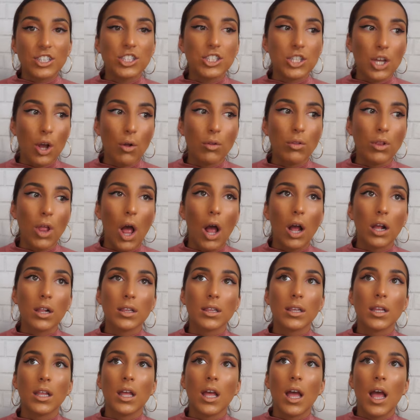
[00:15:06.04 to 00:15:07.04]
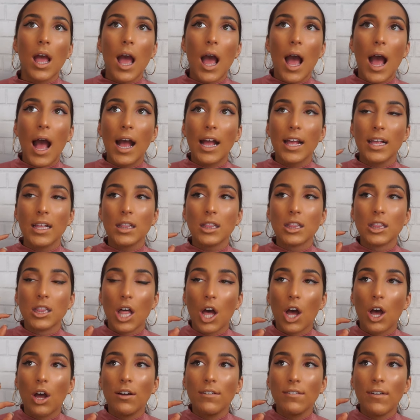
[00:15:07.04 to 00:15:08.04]
so long. I
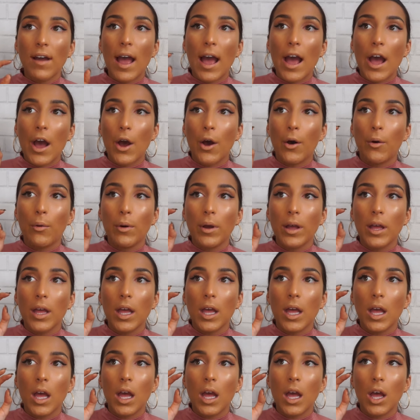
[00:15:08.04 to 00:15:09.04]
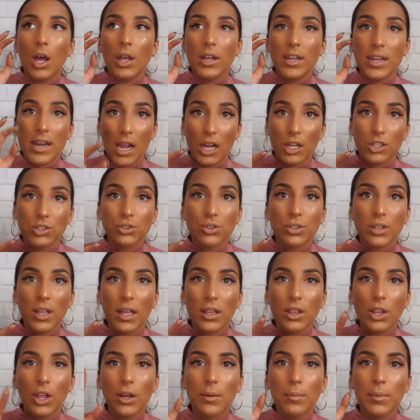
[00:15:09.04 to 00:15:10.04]
love how natural
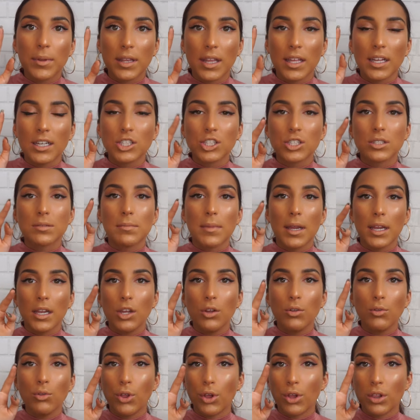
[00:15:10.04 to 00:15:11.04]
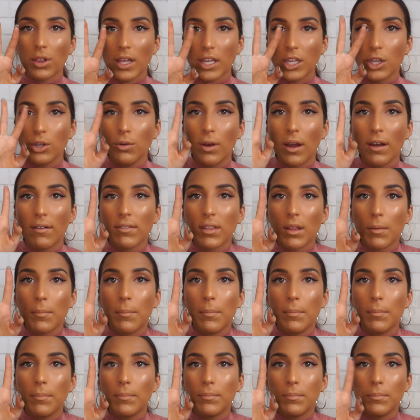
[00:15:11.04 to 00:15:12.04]
they look, but they just make you look like you have the
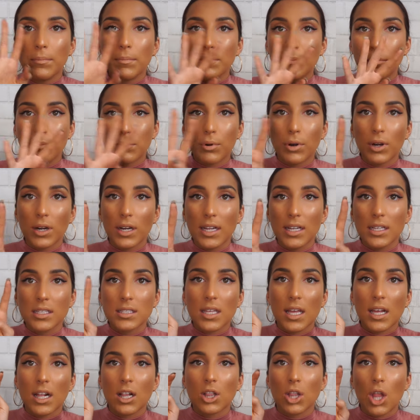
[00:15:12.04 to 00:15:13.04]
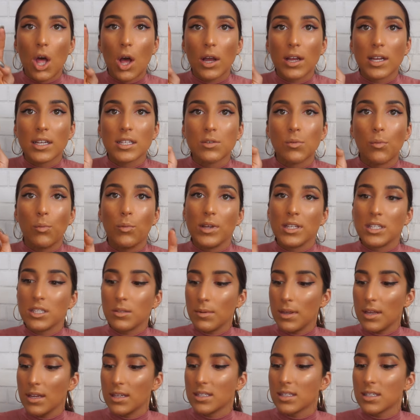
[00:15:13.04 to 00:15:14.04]
prettiest, like longest,
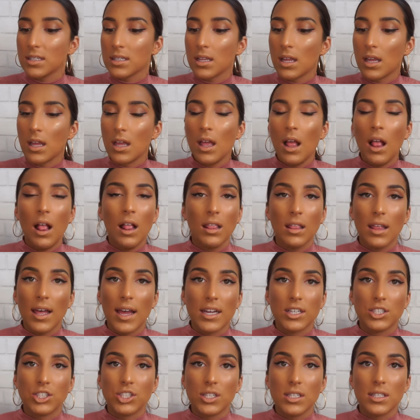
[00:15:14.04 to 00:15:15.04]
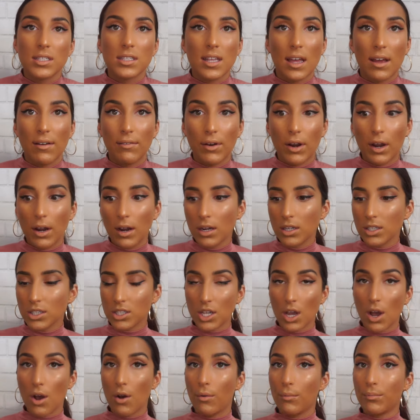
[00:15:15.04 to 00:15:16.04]
wispiest lashes ever.
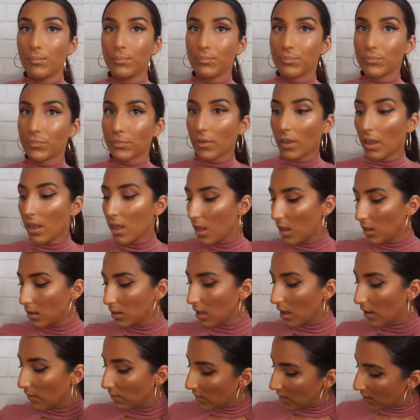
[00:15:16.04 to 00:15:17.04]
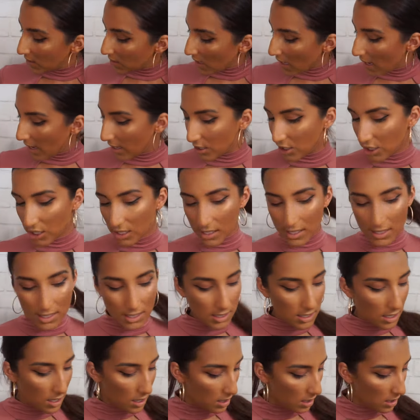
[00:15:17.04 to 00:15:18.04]
So, love these lashes.